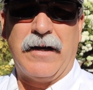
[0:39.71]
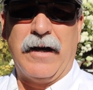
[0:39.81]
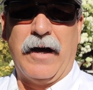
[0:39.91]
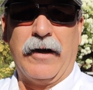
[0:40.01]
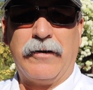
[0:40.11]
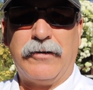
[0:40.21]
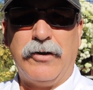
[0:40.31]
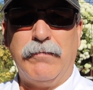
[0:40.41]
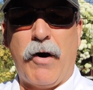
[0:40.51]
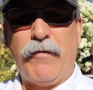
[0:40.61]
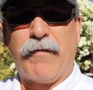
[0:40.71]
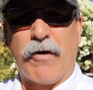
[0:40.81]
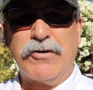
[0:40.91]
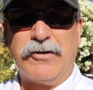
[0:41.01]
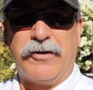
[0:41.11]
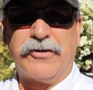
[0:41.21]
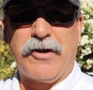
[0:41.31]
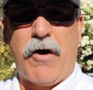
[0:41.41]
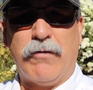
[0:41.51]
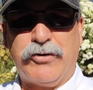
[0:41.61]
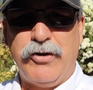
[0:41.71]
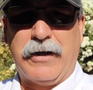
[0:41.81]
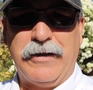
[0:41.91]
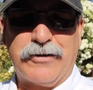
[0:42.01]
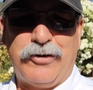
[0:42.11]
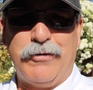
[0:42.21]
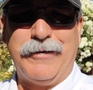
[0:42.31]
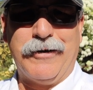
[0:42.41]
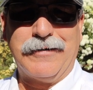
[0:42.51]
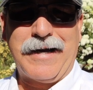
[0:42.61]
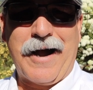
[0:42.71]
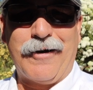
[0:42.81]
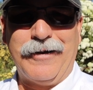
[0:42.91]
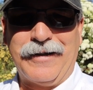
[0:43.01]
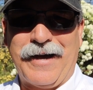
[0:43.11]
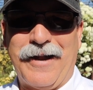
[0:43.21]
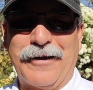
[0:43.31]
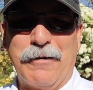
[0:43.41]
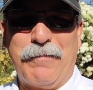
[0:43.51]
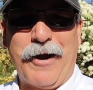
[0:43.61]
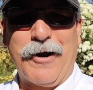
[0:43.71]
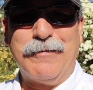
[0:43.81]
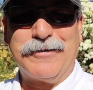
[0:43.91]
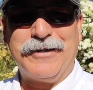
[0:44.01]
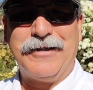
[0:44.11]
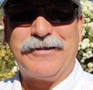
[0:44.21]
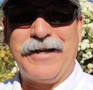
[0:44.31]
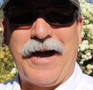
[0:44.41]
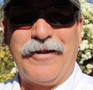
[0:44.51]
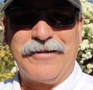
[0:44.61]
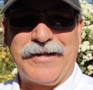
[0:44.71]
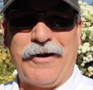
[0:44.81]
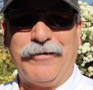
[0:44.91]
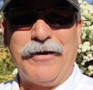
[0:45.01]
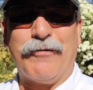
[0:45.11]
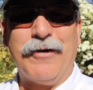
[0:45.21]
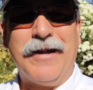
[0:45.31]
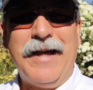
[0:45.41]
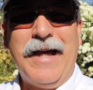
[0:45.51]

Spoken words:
to both versions of the song so you can listen to them in their entirety and kind of compare them and see how they sound different.